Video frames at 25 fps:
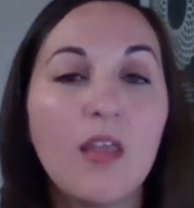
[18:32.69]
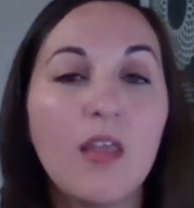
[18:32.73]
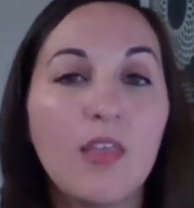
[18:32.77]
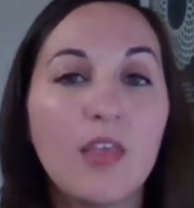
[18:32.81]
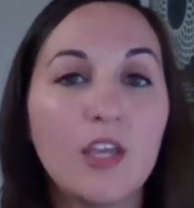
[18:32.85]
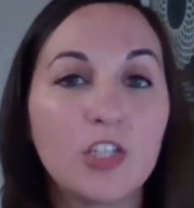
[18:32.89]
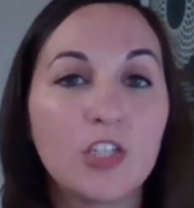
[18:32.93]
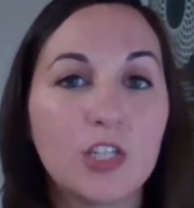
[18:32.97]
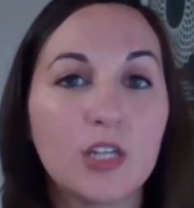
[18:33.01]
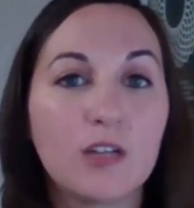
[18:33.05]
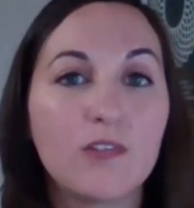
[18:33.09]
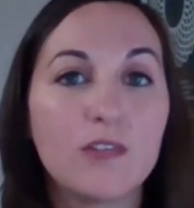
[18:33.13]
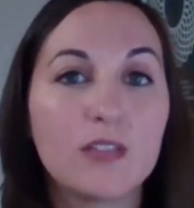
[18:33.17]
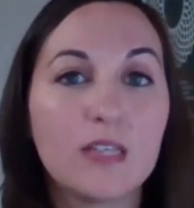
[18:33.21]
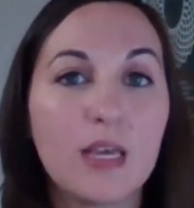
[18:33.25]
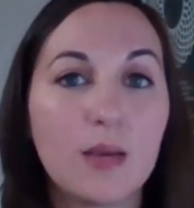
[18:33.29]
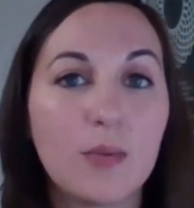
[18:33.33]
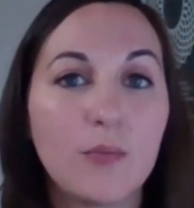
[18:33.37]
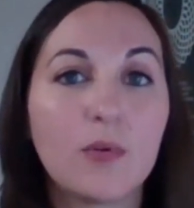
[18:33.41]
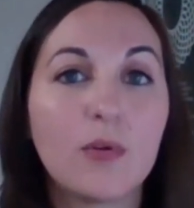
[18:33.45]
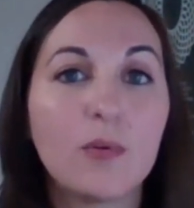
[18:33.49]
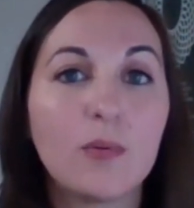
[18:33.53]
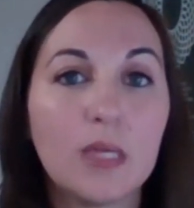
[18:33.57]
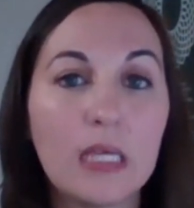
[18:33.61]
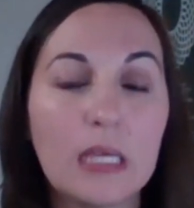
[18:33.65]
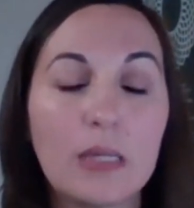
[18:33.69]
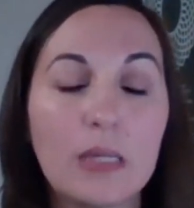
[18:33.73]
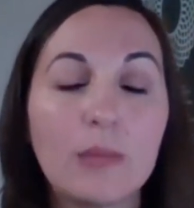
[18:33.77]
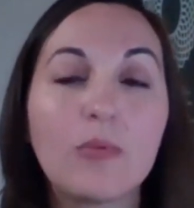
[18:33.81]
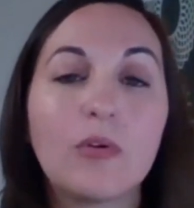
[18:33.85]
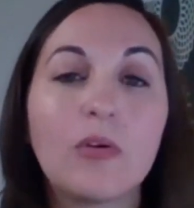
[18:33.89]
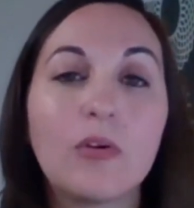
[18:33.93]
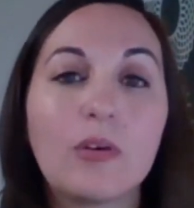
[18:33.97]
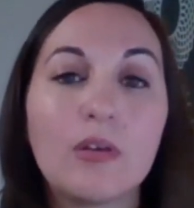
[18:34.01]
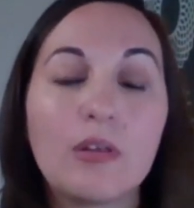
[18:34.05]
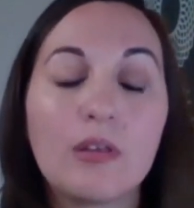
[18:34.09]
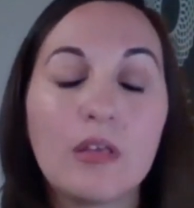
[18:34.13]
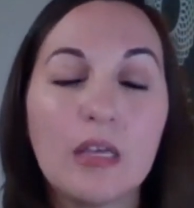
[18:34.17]
They should have separate
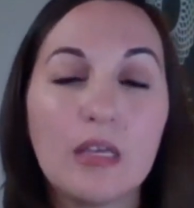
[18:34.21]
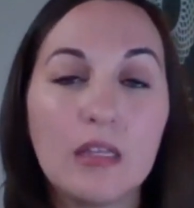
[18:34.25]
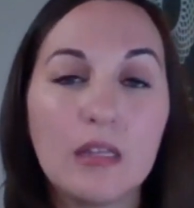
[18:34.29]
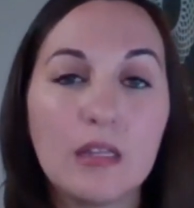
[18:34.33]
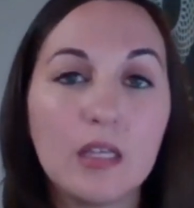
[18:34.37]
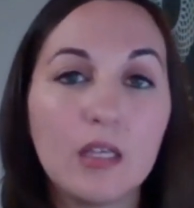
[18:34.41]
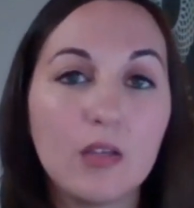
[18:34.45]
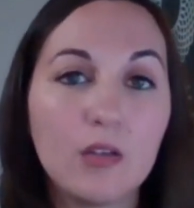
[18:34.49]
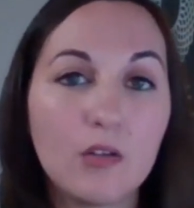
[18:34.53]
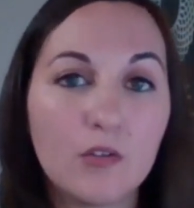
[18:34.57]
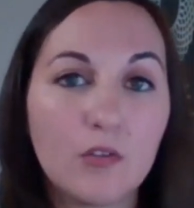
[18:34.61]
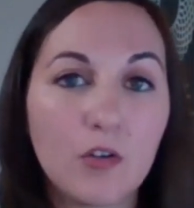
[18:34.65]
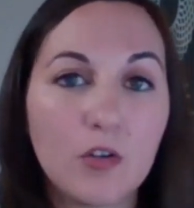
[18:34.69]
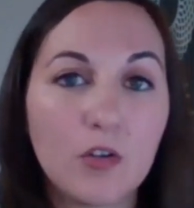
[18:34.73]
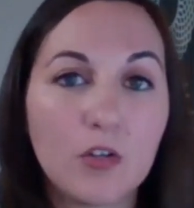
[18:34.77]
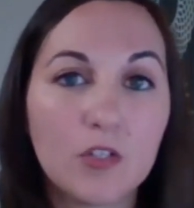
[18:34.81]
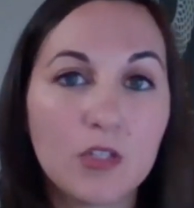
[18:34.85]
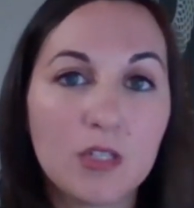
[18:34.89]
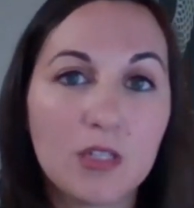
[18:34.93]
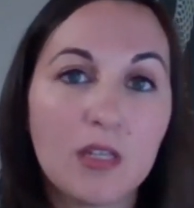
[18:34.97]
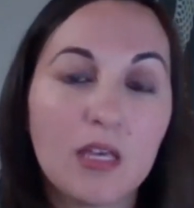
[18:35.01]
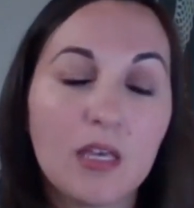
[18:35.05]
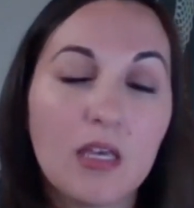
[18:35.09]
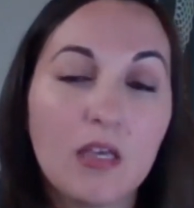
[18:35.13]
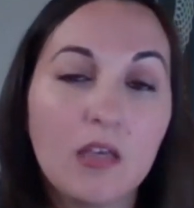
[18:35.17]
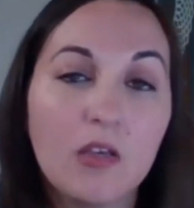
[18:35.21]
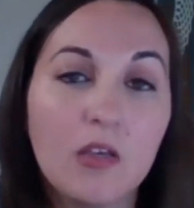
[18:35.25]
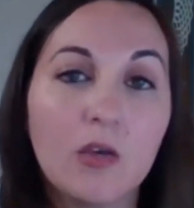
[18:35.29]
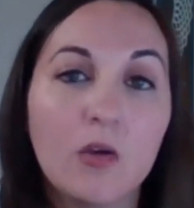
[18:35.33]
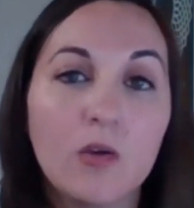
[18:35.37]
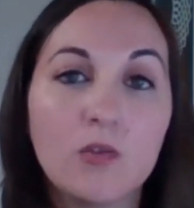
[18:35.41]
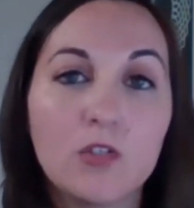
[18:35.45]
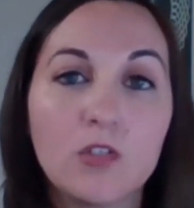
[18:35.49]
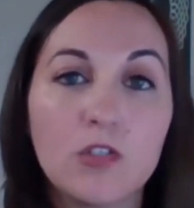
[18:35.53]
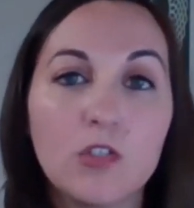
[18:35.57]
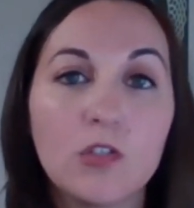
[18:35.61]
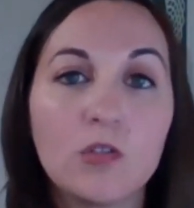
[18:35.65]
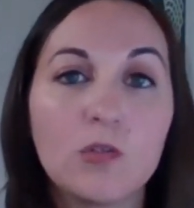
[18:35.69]
people in the university they can
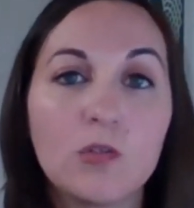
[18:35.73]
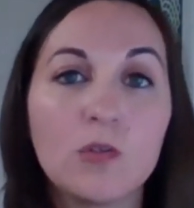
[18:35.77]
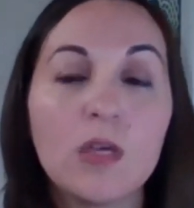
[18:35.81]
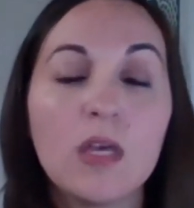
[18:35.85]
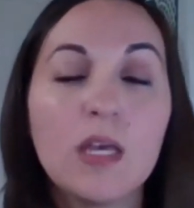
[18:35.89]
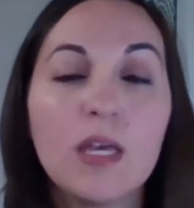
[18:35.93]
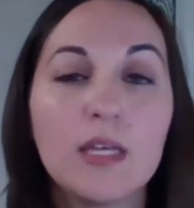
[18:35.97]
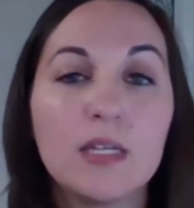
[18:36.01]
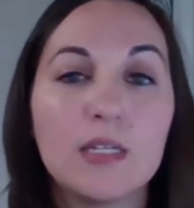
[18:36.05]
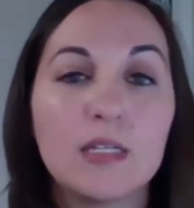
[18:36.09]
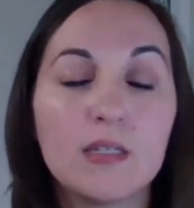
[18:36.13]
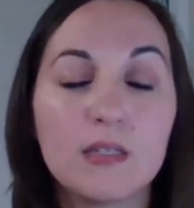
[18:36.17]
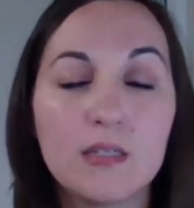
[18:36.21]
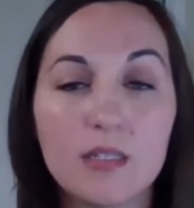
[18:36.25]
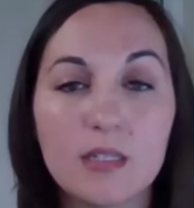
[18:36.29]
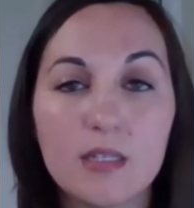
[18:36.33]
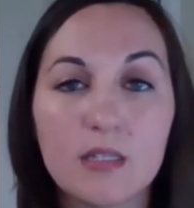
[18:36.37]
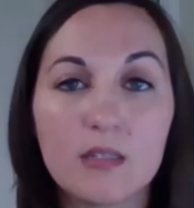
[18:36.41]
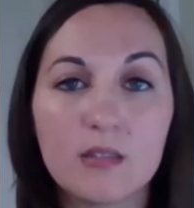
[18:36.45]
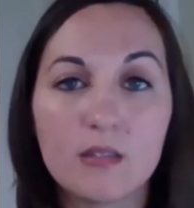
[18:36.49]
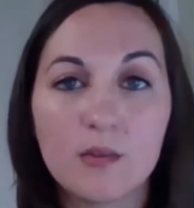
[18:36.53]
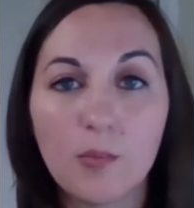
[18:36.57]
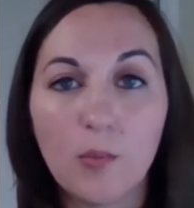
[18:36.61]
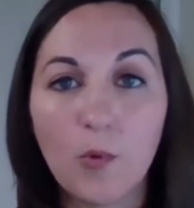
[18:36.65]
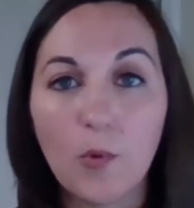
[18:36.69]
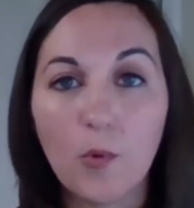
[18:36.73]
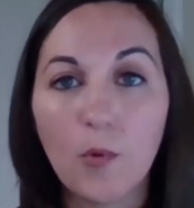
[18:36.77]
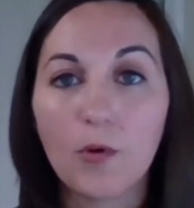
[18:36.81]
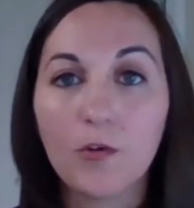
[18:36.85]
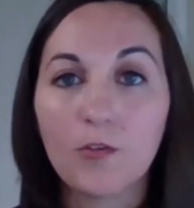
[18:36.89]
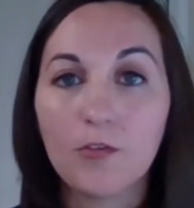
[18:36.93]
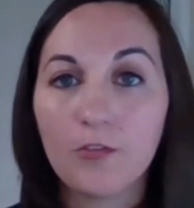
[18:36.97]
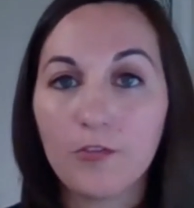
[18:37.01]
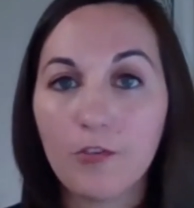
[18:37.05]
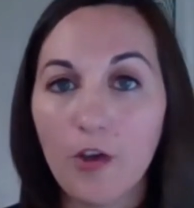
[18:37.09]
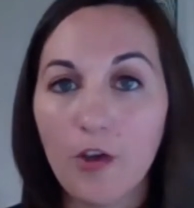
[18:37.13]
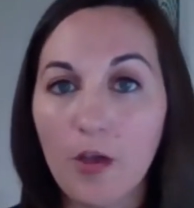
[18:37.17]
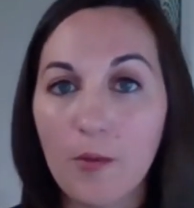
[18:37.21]
go to seek
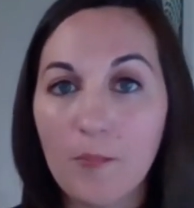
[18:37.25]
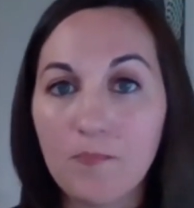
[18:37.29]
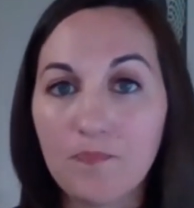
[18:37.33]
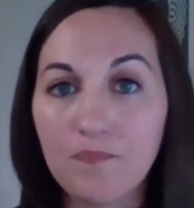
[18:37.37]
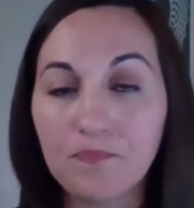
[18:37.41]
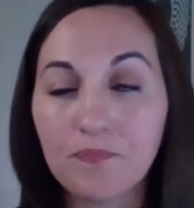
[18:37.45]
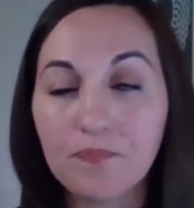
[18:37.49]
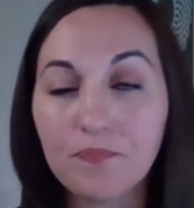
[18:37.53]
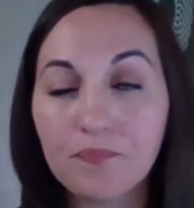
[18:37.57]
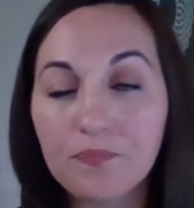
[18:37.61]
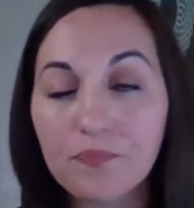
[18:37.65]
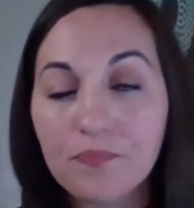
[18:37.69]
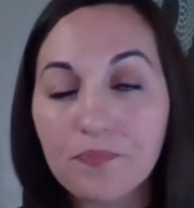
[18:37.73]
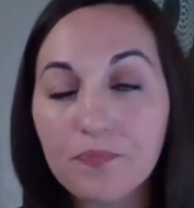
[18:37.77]
support from.